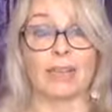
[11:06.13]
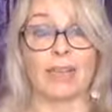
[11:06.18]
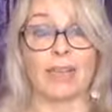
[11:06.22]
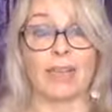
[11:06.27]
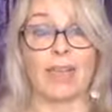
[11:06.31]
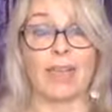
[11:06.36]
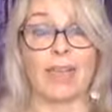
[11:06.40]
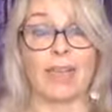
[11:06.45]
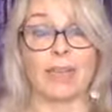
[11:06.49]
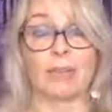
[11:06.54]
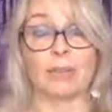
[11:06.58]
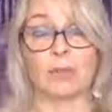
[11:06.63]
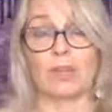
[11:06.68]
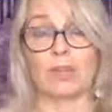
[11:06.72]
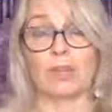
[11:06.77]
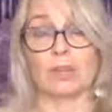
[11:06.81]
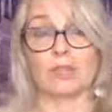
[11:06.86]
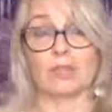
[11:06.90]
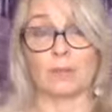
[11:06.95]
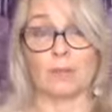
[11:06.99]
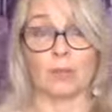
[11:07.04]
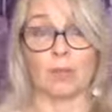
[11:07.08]
their head
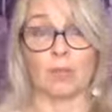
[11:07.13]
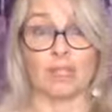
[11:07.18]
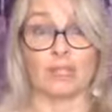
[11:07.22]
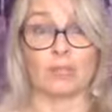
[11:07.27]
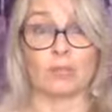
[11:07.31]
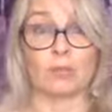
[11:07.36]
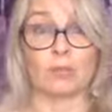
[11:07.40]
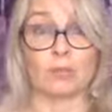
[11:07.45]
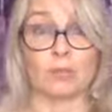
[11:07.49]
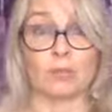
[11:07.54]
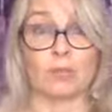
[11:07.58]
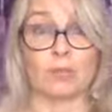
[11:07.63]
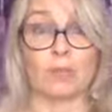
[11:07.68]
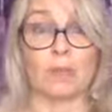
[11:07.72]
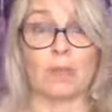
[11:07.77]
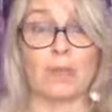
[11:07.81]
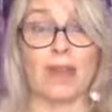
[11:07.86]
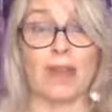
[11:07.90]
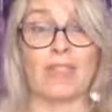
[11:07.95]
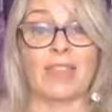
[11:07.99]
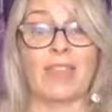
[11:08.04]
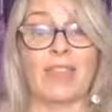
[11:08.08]
when I talk to them
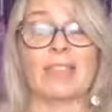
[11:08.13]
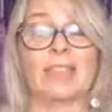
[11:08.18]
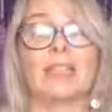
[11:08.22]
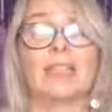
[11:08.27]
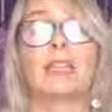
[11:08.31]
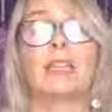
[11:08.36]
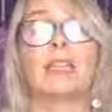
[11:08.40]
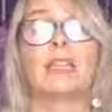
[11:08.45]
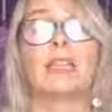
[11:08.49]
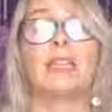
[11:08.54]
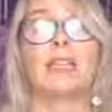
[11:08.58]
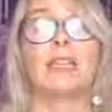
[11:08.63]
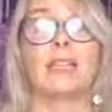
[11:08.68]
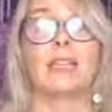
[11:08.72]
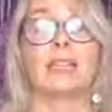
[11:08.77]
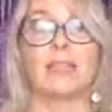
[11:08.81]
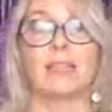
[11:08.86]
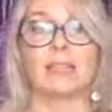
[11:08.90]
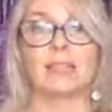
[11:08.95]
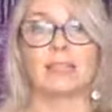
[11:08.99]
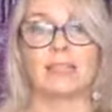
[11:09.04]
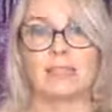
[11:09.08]
about this.
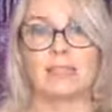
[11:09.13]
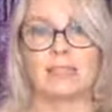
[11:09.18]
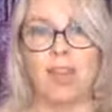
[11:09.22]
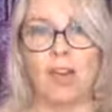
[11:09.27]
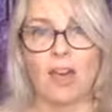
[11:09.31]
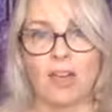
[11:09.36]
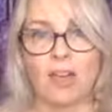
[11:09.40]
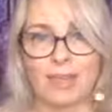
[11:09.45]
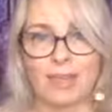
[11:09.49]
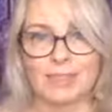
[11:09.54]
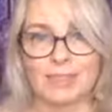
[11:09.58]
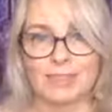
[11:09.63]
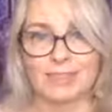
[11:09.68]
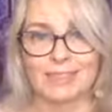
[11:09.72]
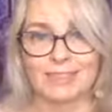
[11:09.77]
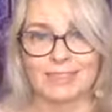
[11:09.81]
That's a sign.